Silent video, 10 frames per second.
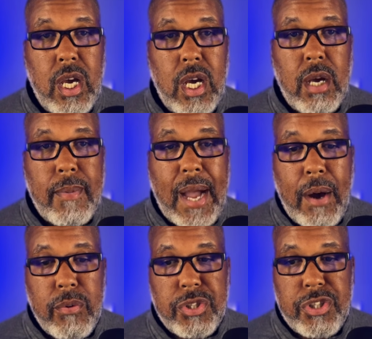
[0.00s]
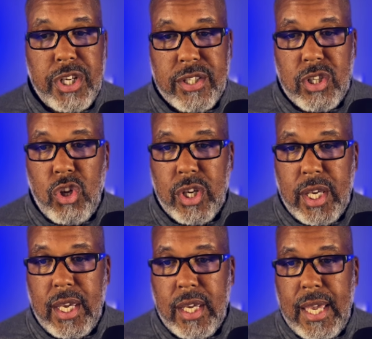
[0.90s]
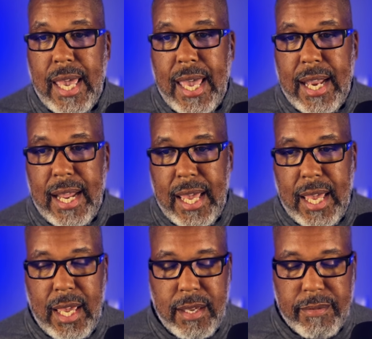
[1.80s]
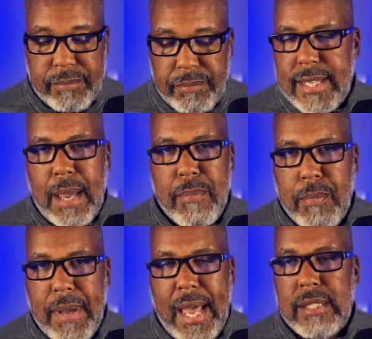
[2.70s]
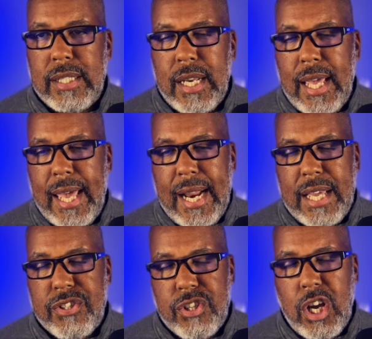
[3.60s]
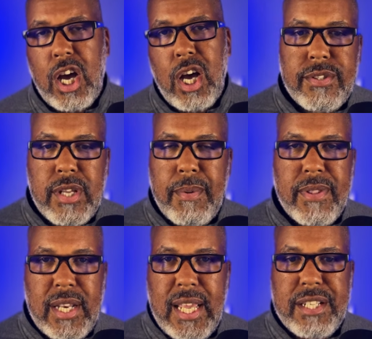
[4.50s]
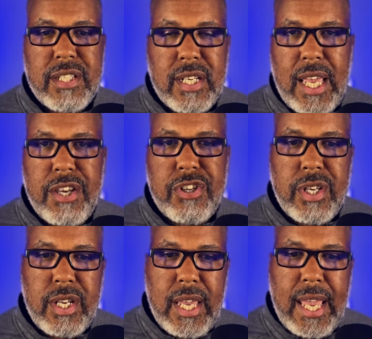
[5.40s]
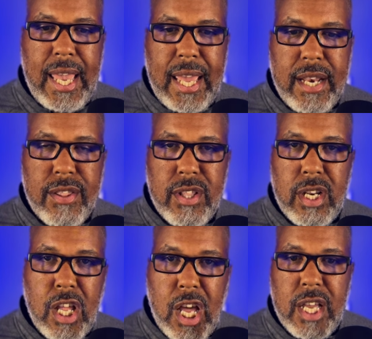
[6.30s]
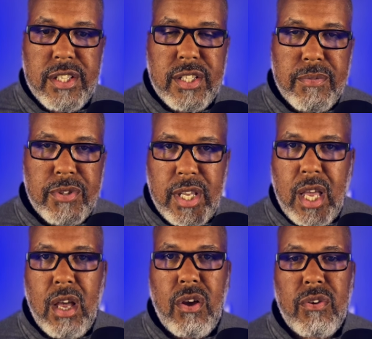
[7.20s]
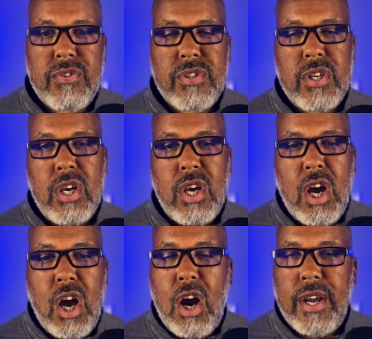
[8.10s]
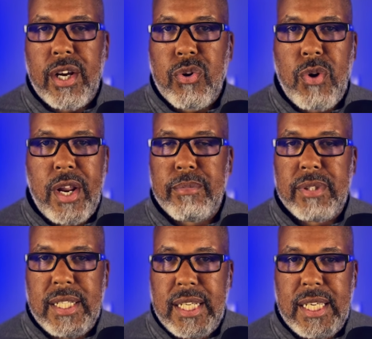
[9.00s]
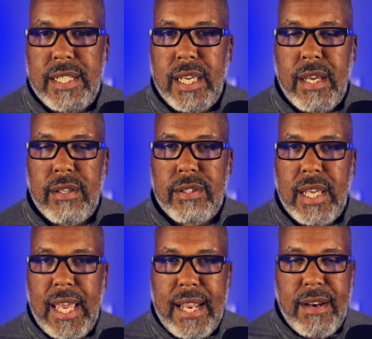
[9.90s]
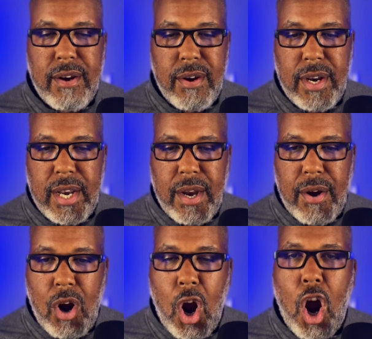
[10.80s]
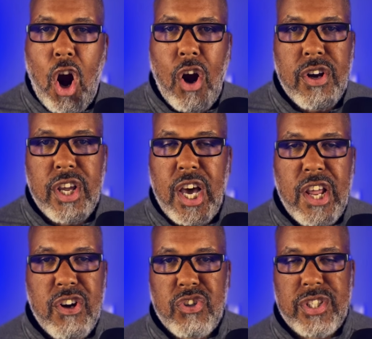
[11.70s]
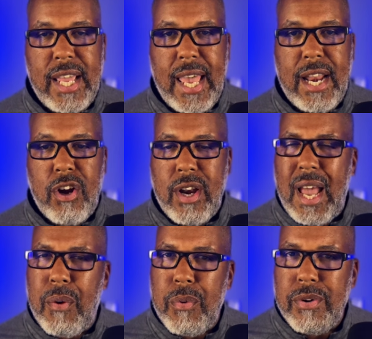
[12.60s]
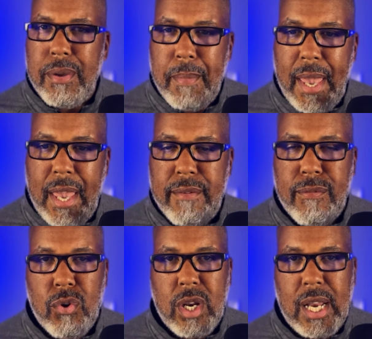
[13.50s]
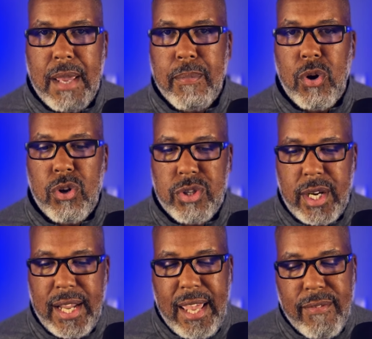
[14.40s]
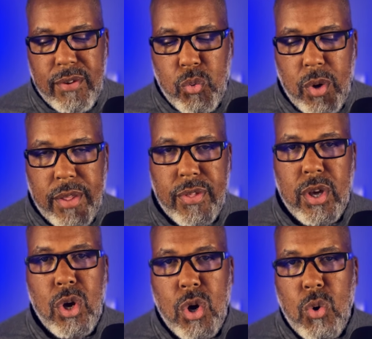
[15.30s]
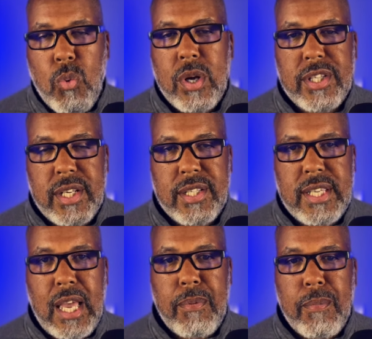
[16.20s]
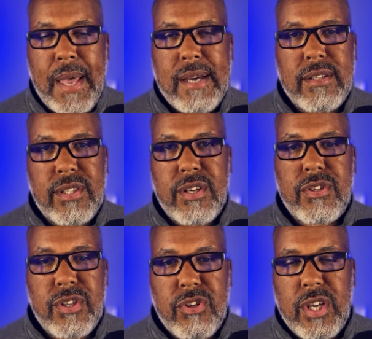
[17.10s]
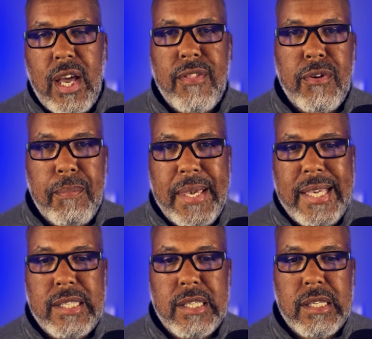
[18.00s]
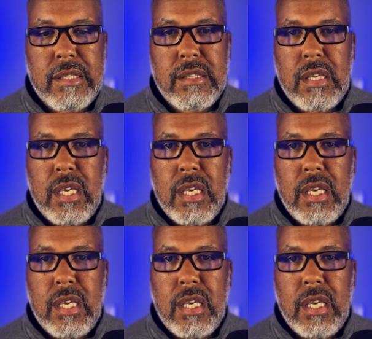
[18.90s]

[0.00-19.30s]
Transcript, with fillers: Um, I was just looking at a sample ballot and I saw some of the legislation and the laws themselves are incredibly detailed and they're they're hard to understand and they're not really made for a layperson and even with what's in the sample ballot there there's other pieces